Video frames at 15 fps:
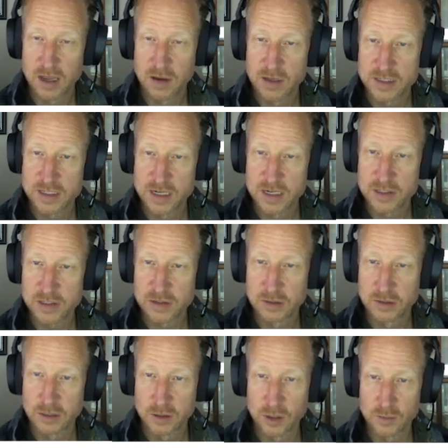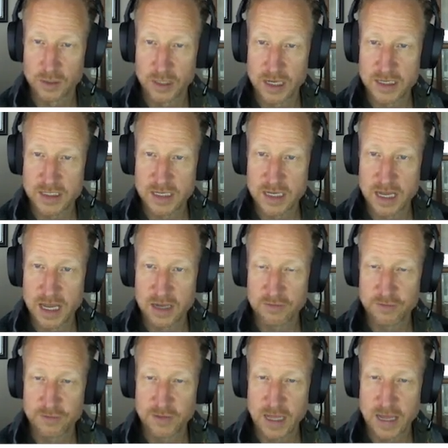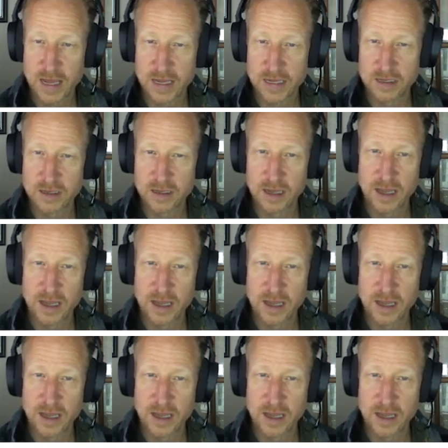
It's going to insert the global ID and flag